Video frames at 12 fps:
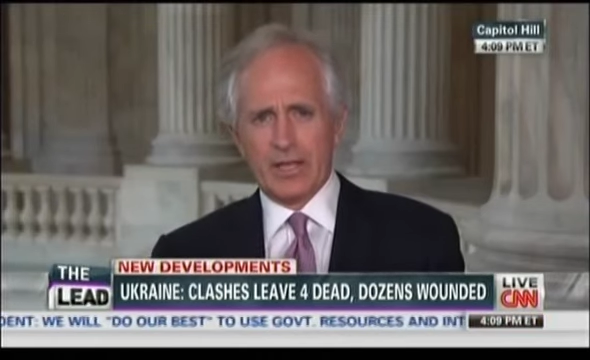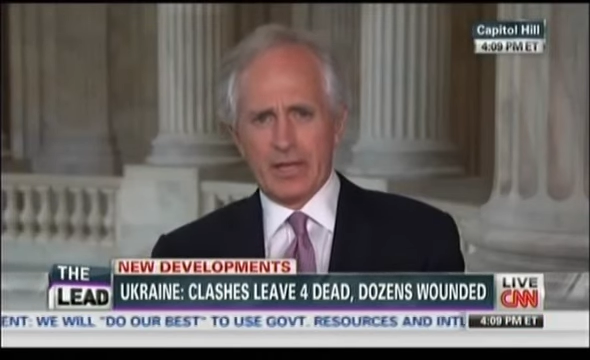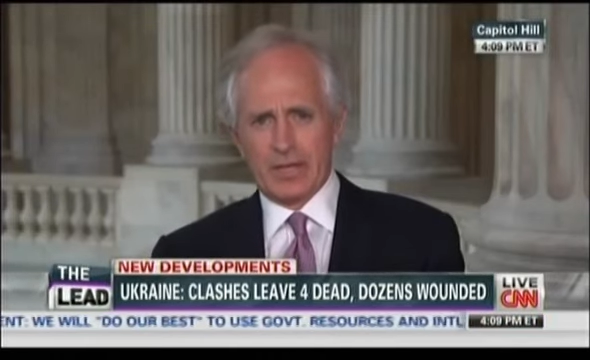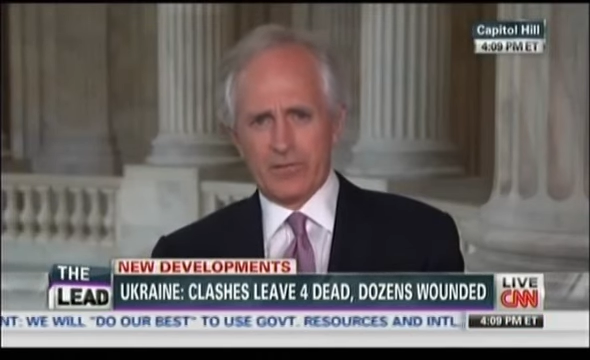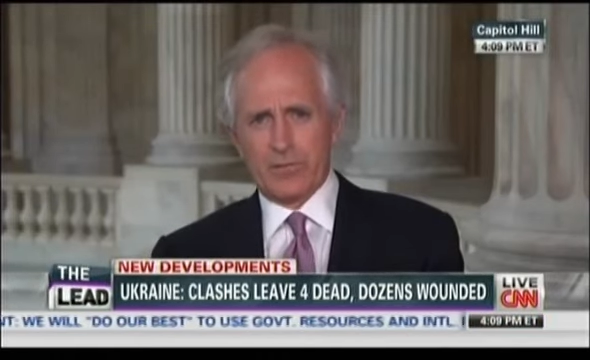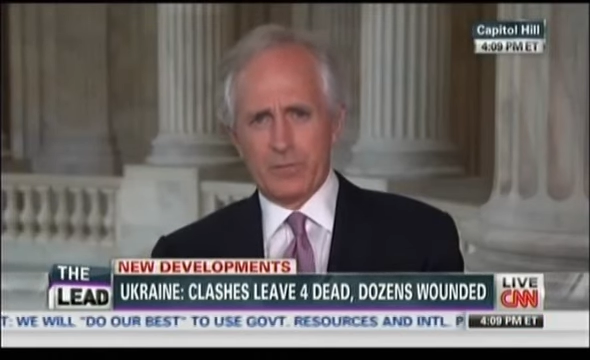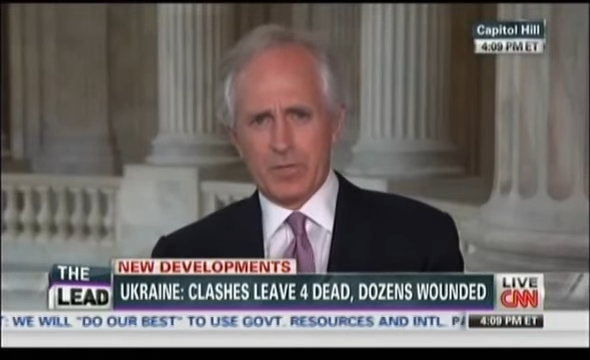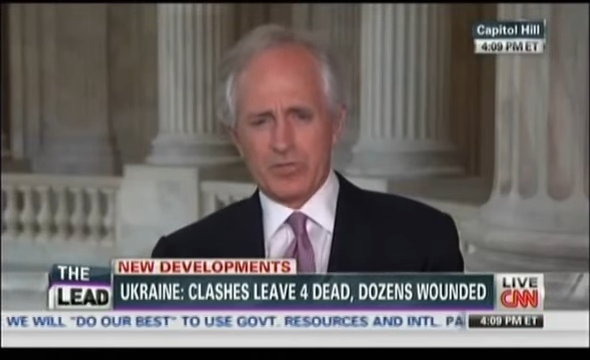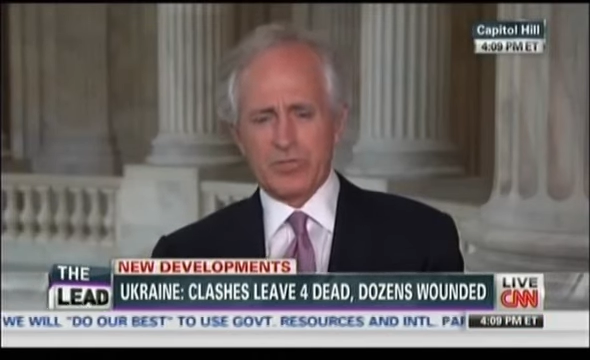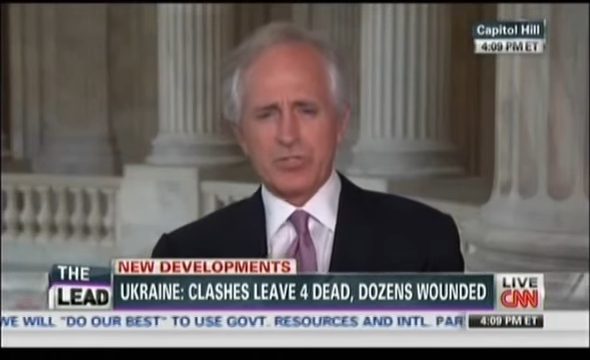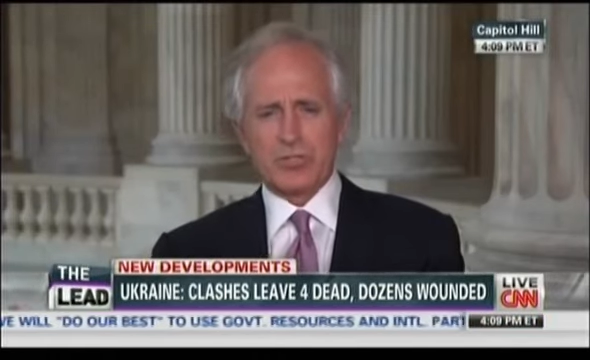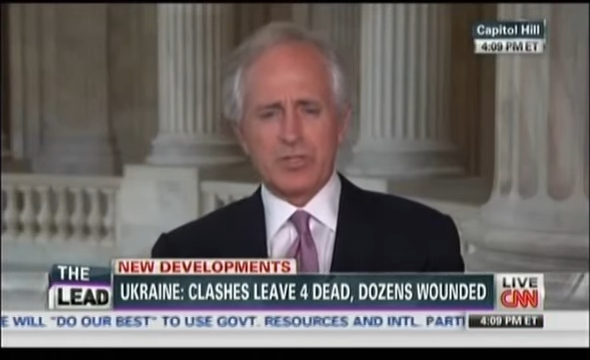it's
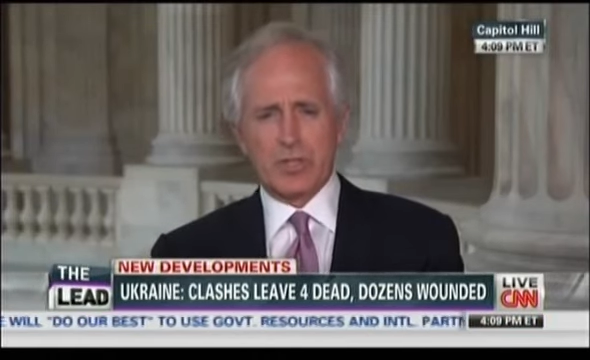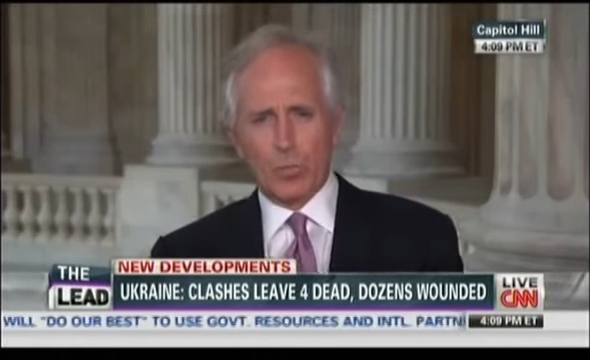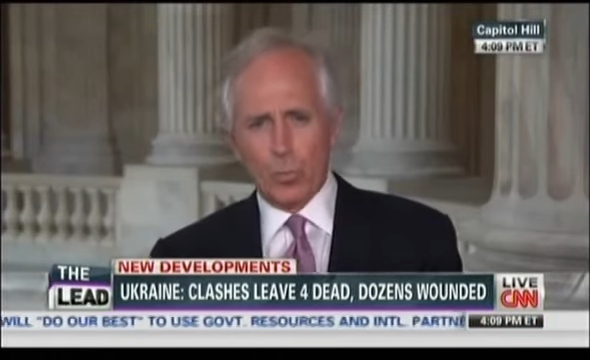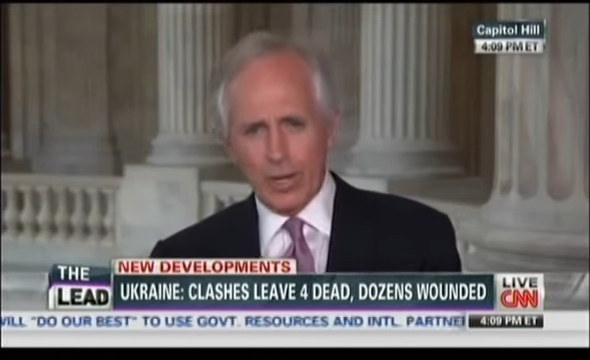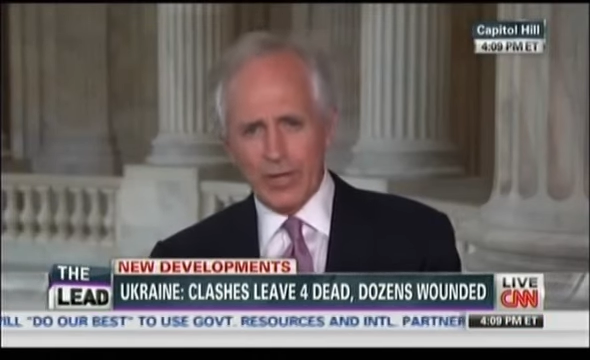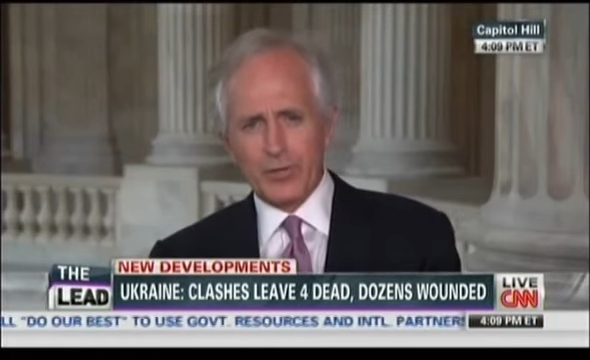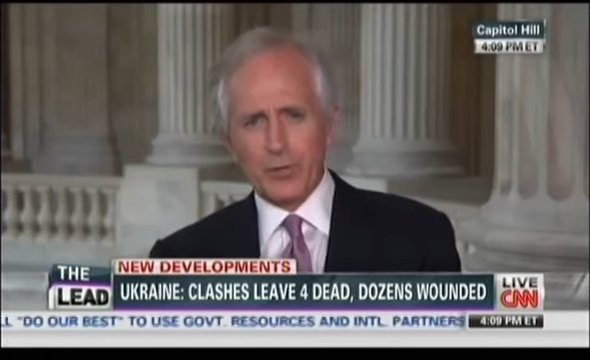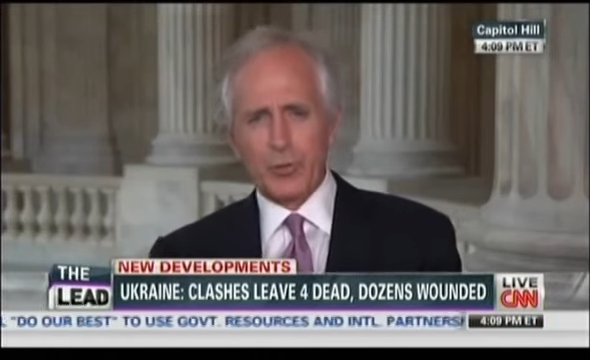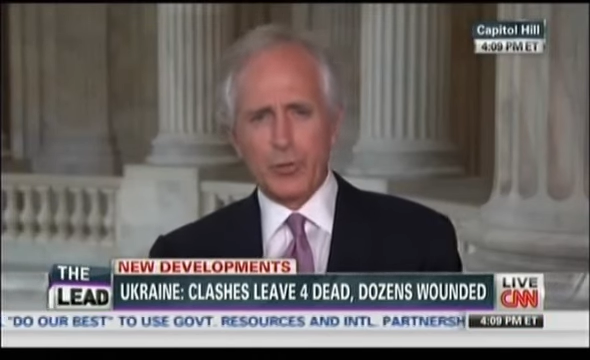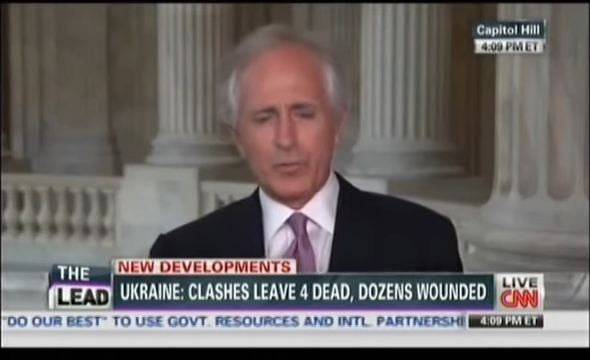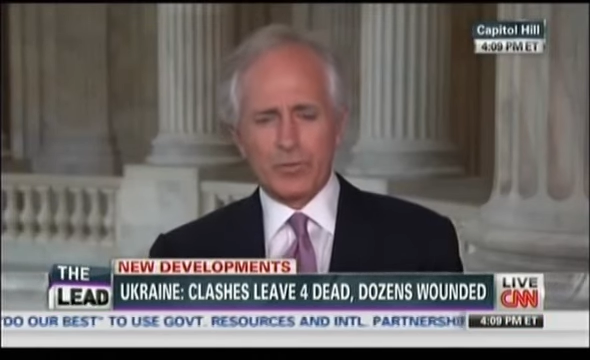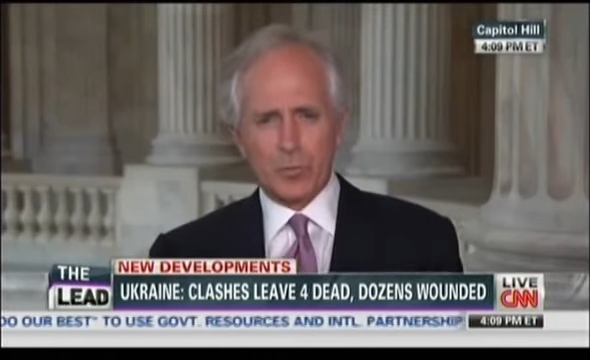business that we
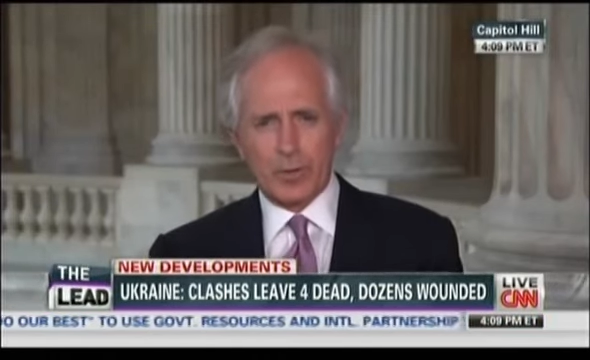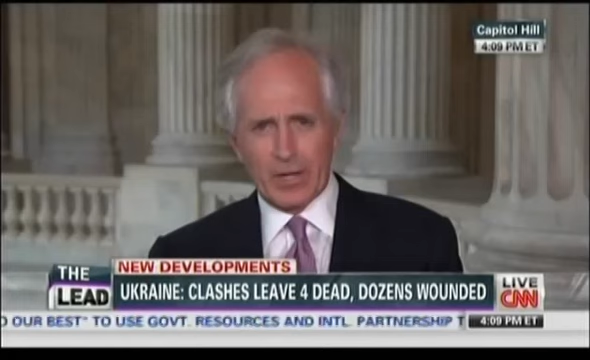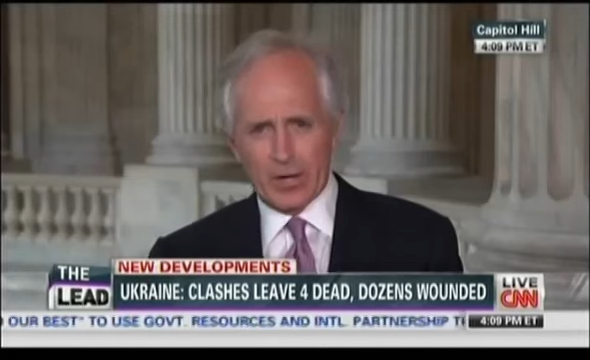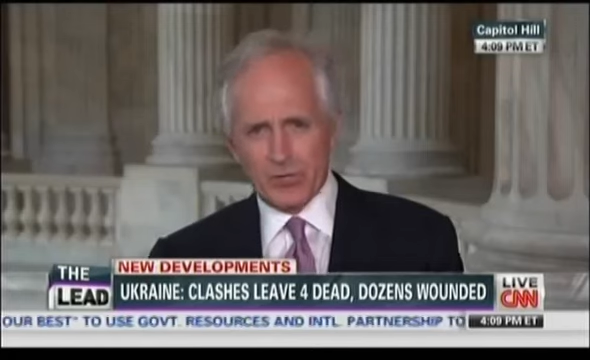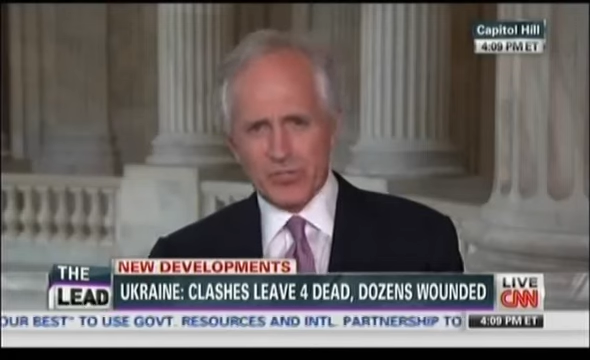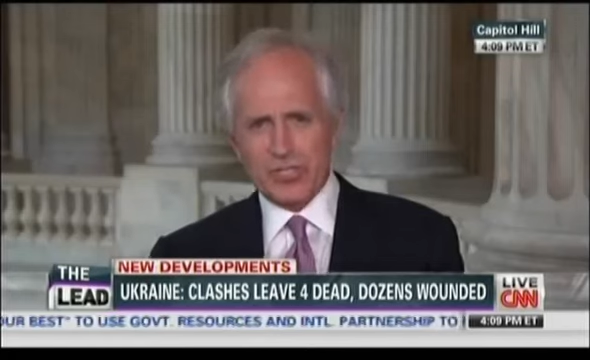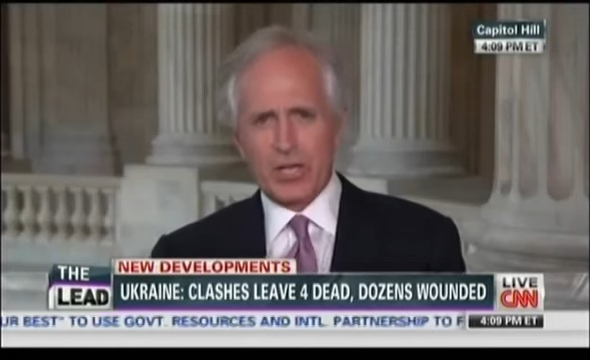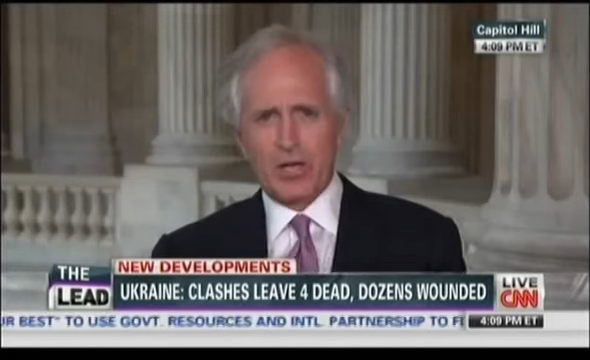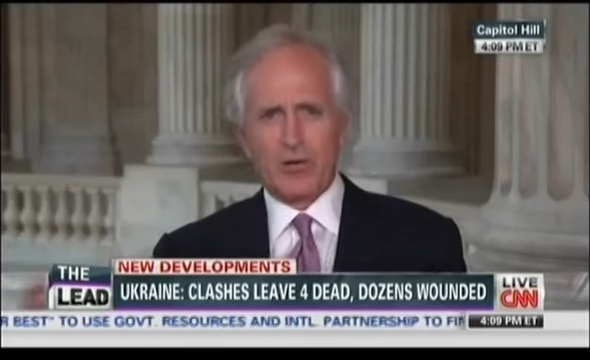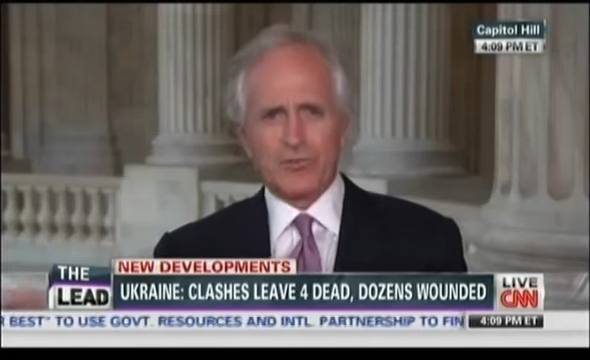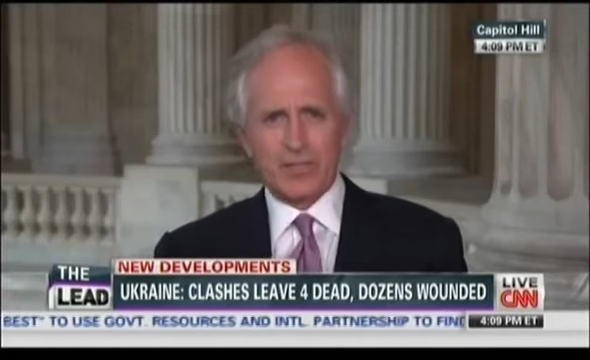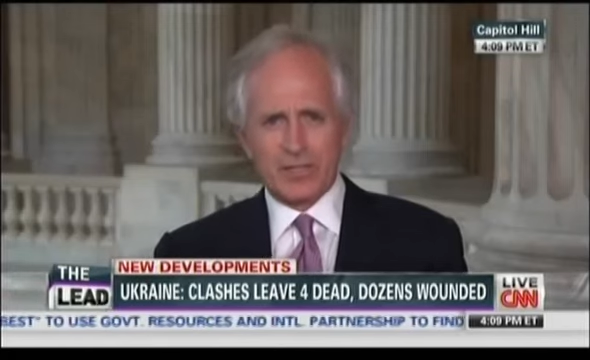do between
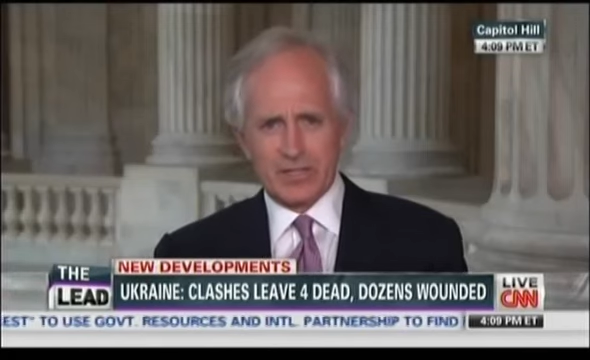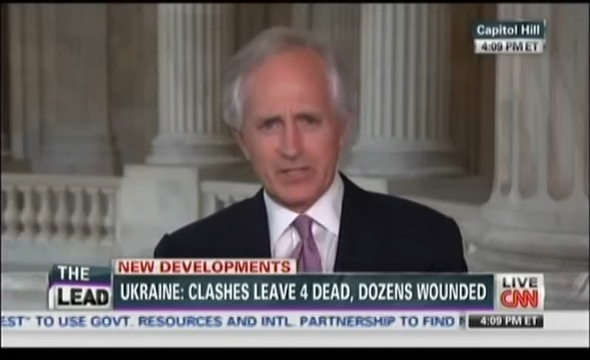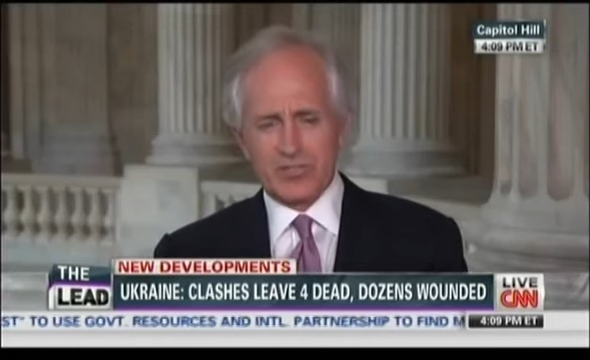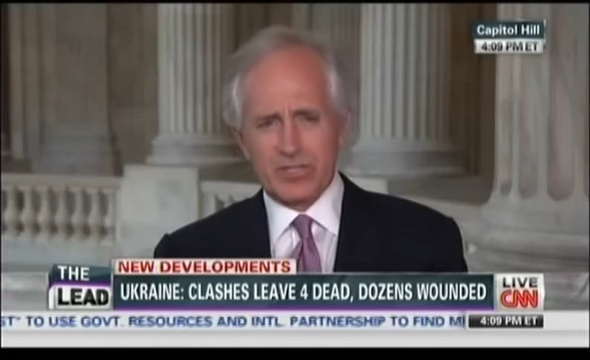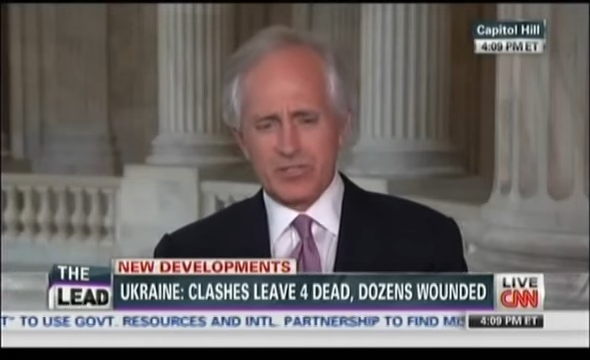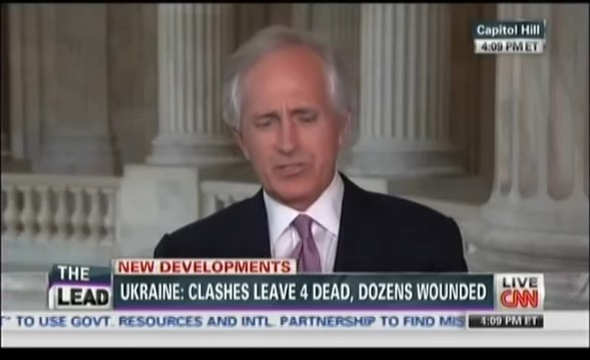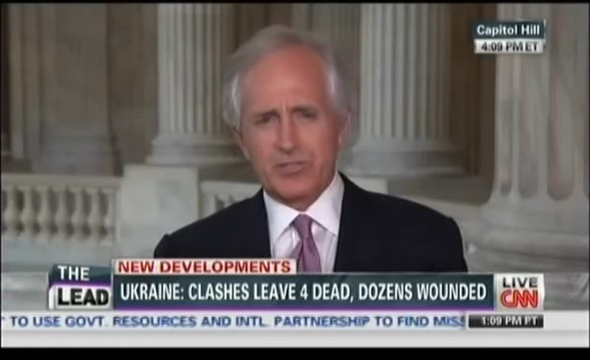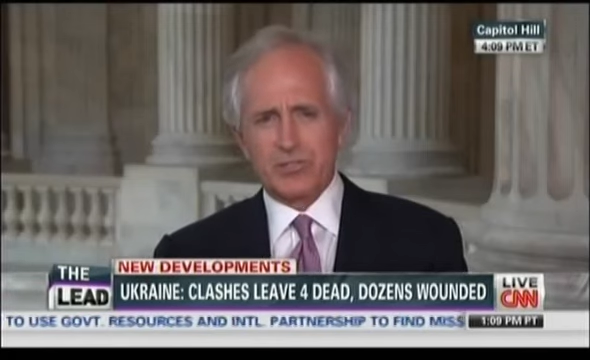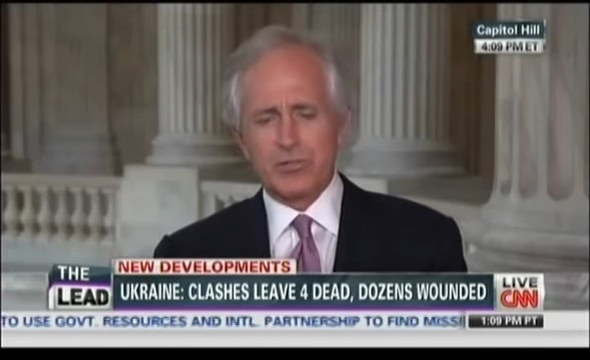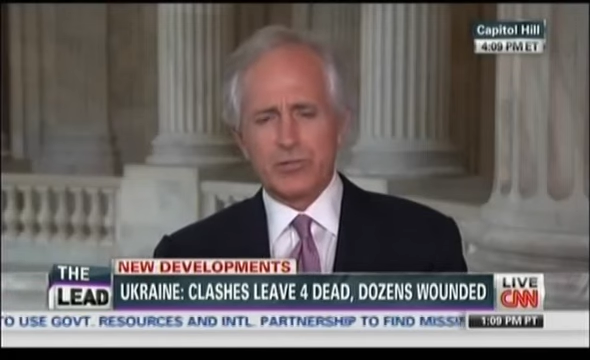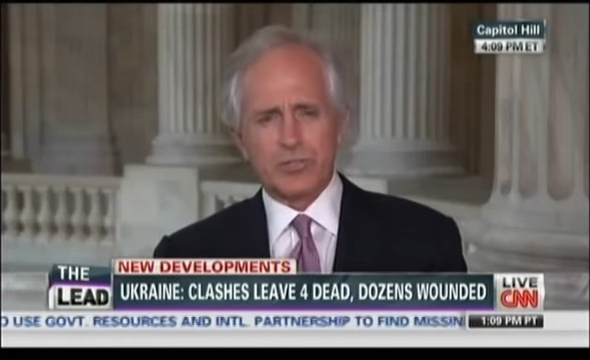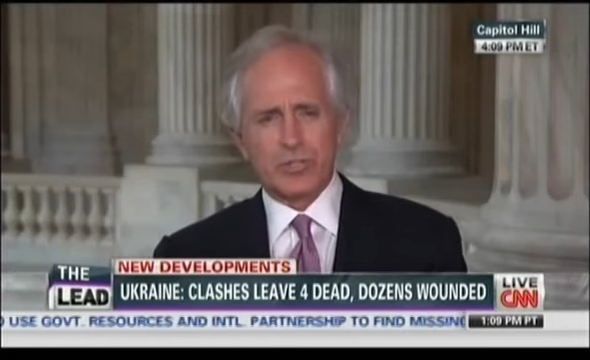ourselves and these
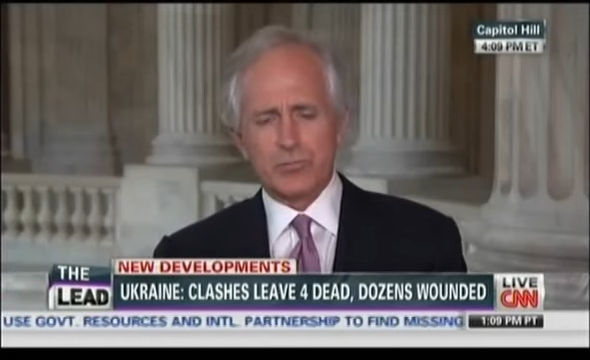institutions.